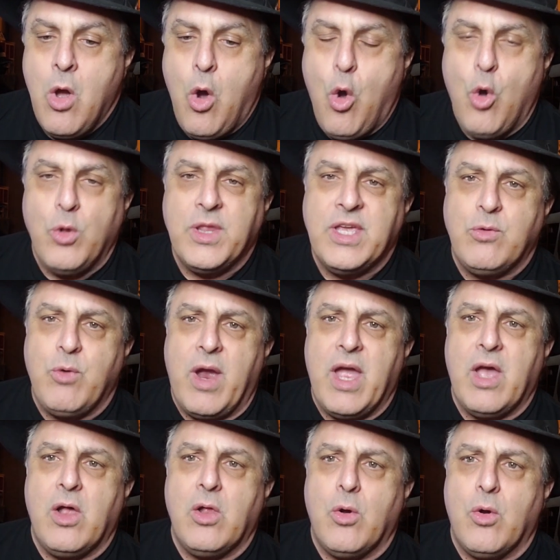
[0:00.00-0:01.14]
Holy
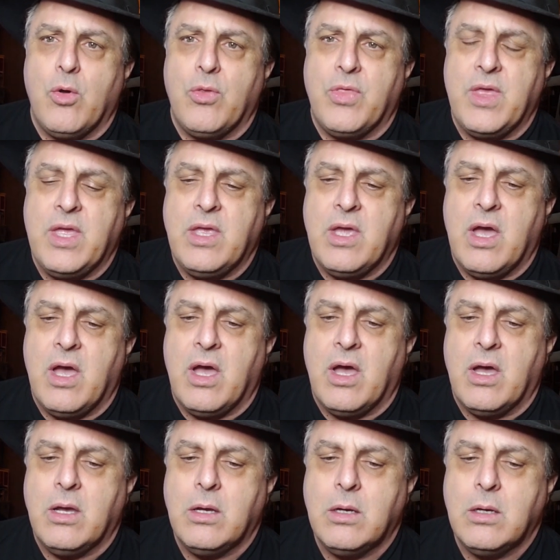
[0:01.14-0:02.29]
Grail or the